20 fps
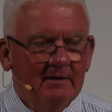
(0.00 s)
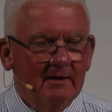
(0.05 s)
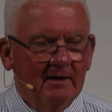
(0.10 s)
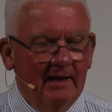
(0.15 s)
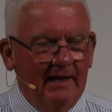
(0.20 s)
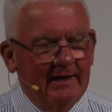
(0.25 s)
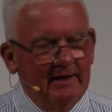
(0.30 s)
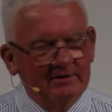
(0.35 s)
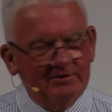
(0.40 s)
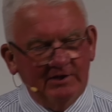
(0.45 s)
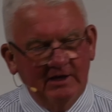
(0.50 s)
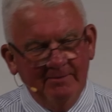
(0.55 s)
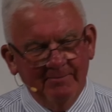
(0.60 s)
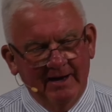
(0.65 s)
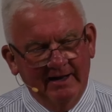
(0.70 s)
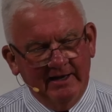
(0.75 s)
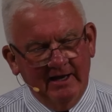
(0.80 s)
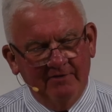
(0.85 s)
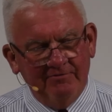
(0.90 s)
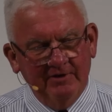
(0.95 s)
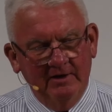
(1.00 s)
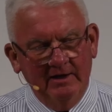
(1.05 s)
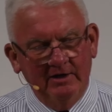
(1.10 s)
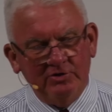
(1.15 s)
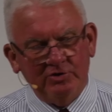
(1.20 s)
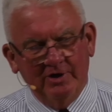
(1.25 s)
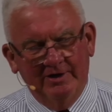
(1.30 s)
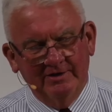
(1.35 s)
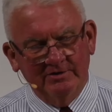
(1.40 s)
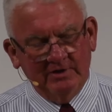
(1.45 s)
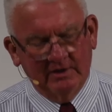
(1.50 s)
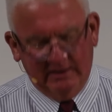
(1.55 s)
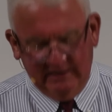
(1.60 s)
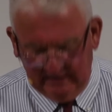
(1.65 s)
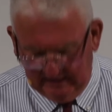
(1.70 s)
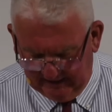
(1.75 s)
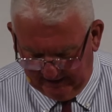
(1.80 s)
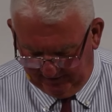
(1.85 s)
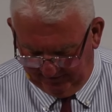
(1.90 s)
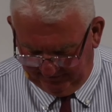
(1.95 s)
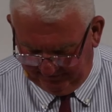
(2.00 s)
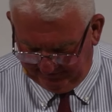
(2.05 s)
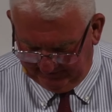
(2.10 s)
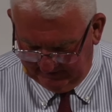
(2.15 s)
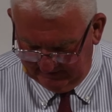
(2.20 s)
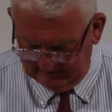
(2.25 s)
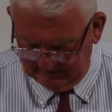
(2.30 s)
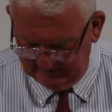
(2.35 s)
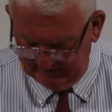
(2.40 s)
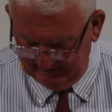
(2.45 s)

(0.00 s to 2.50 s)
Legacy, by definition, is a gift